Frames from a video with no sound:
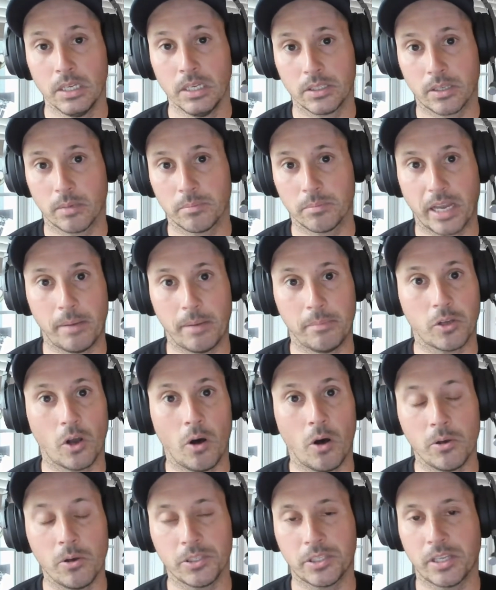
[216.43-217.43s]
sometimes
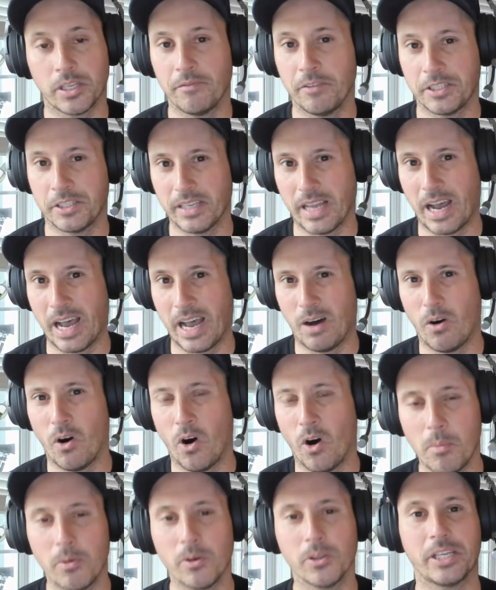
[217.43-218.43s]
almost
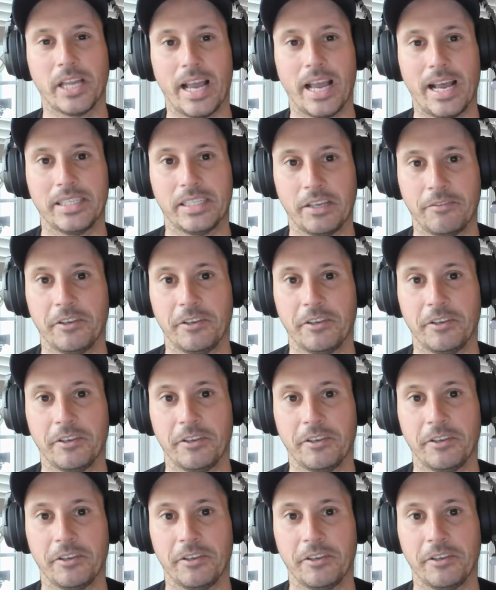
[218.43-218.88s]
as